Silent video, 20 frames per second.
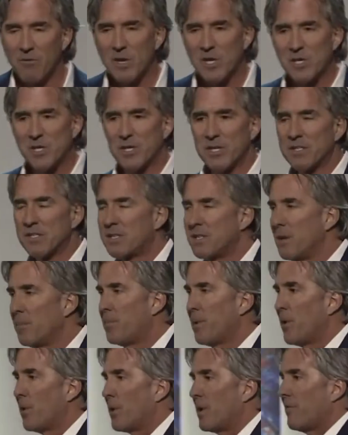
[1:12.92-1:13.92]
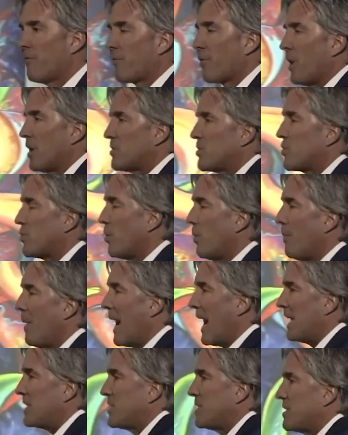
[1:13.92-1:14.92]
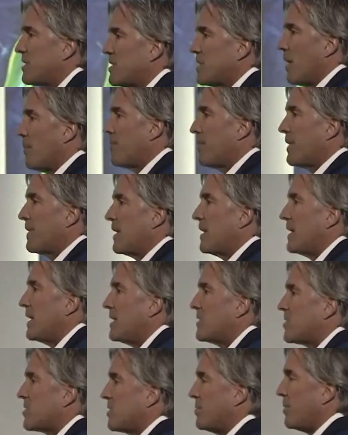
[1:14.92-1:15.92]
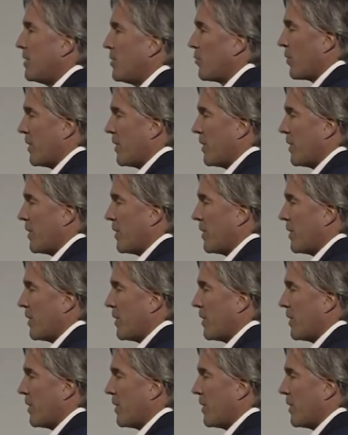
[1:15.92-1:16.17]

a vision is the ability for us to imagine something that needs to be